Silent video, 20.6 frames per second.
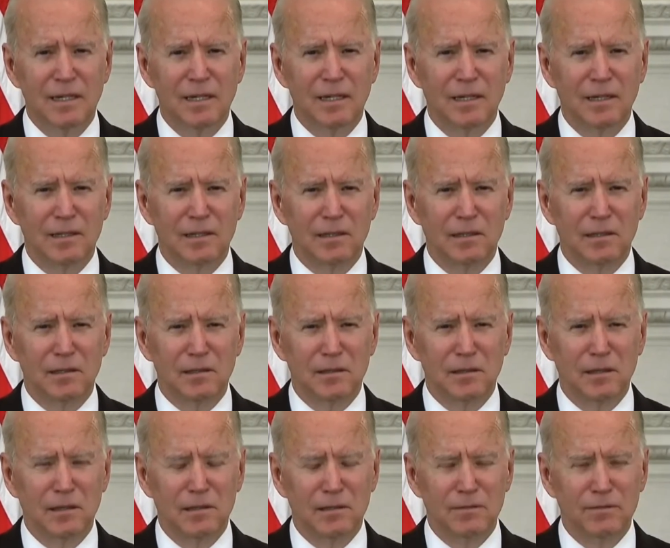
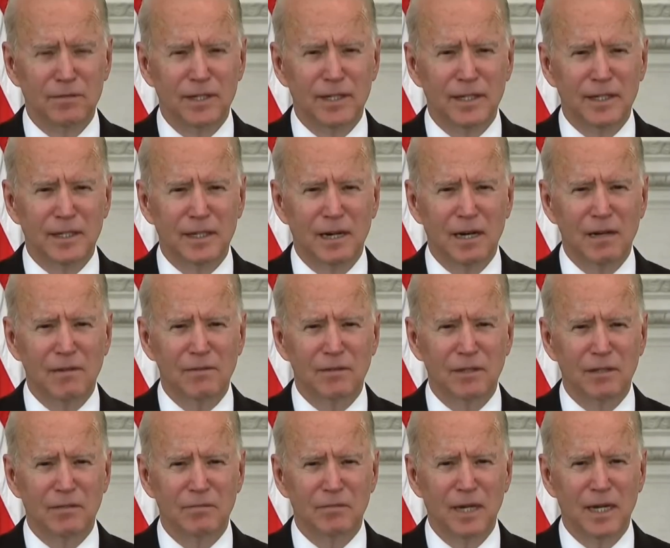Levine Cava
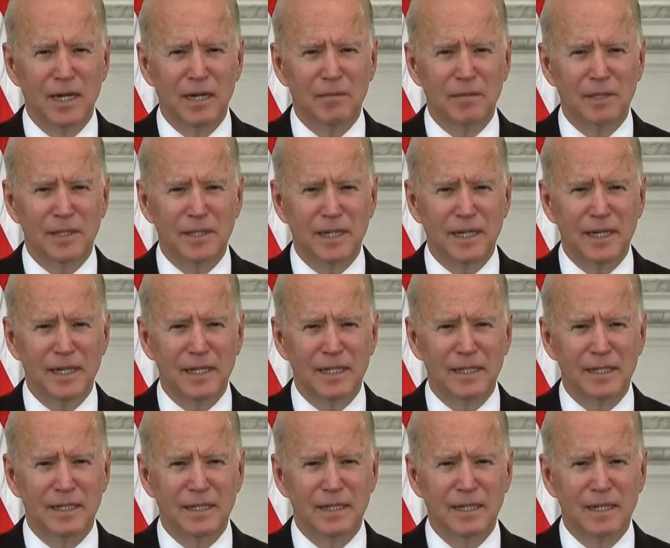of
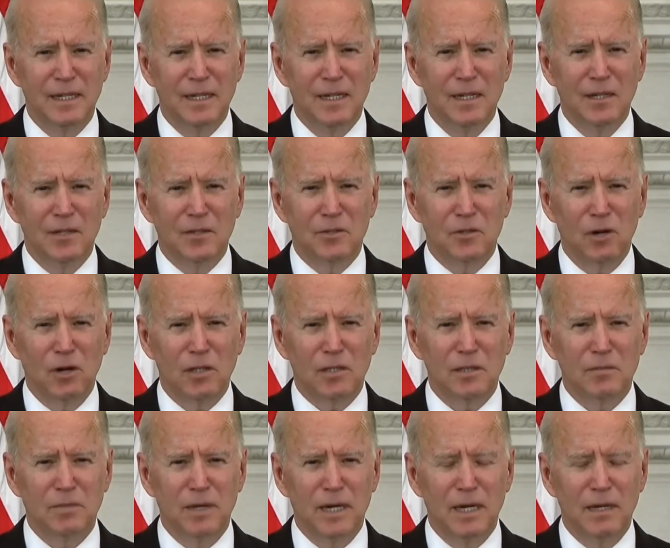Miami-Dade talked
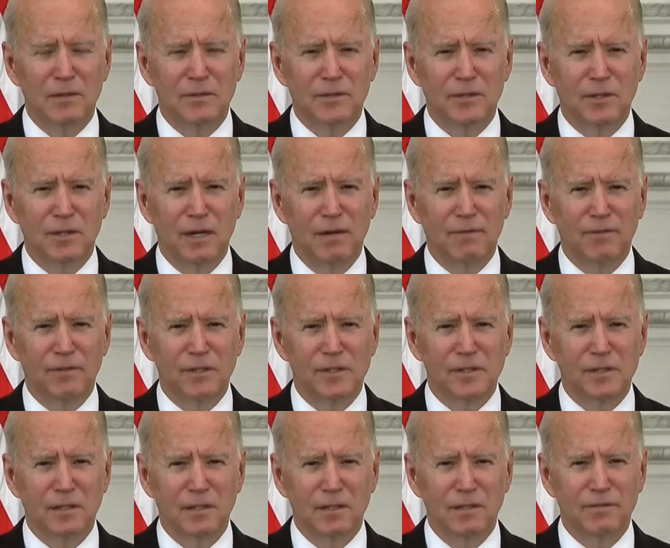about their
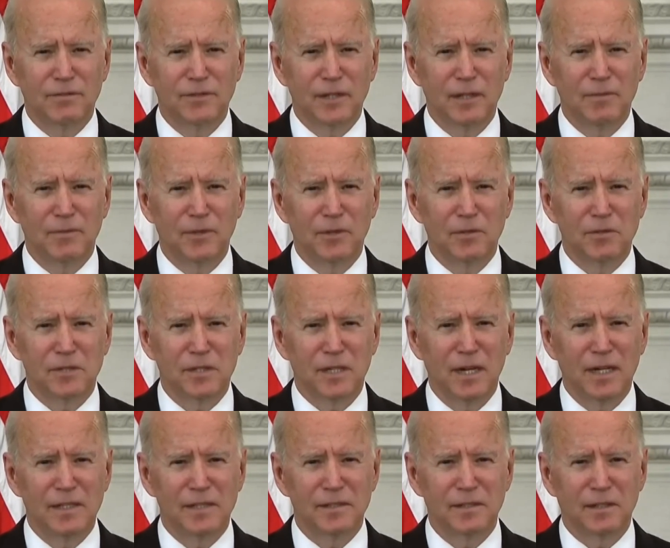efforts to lift up those
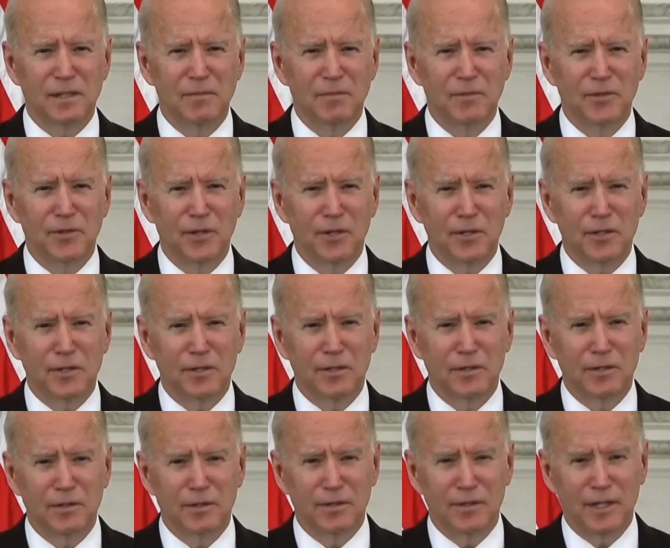kinds of
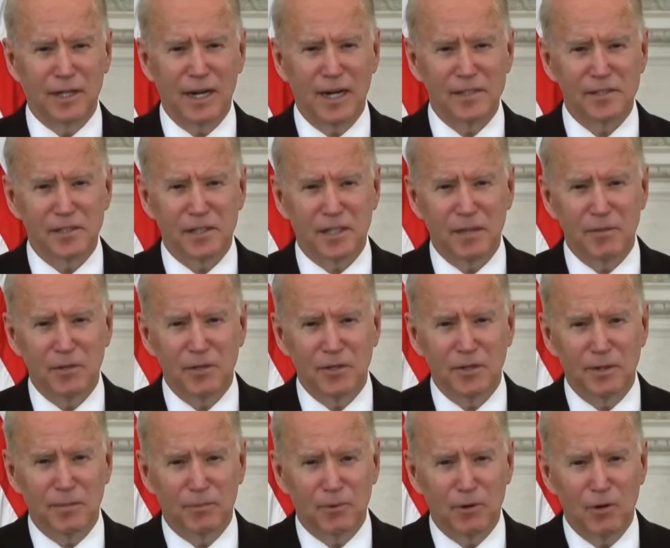
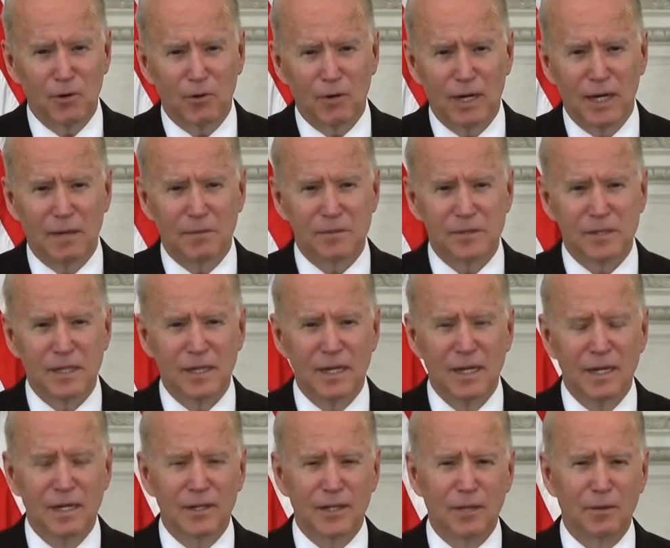community programs
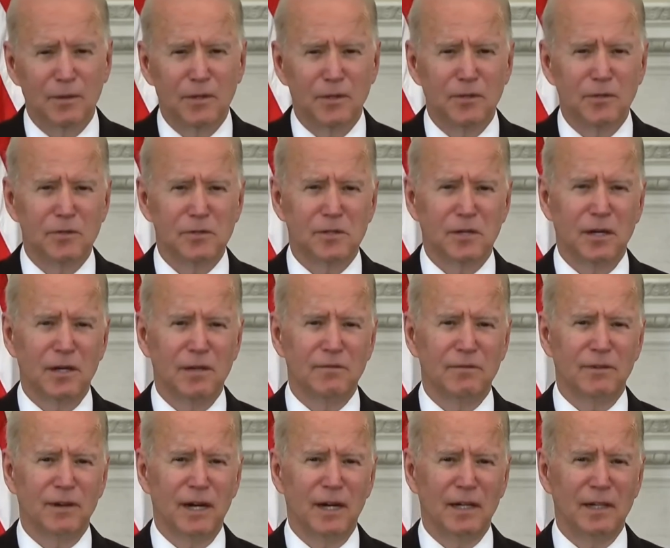that reduce gun
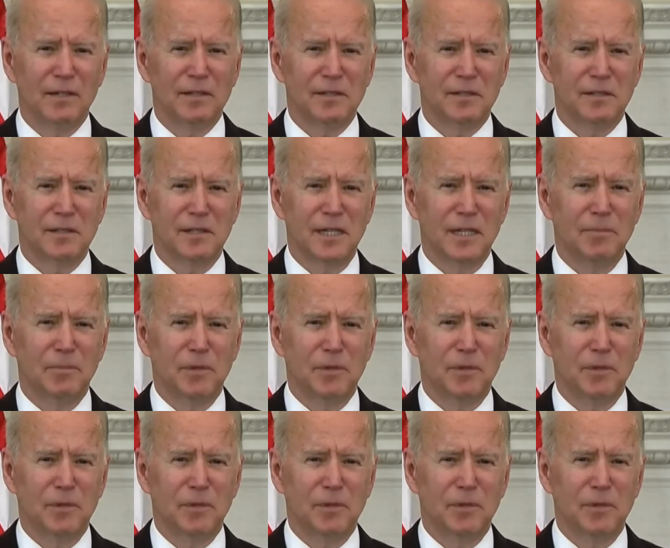violence.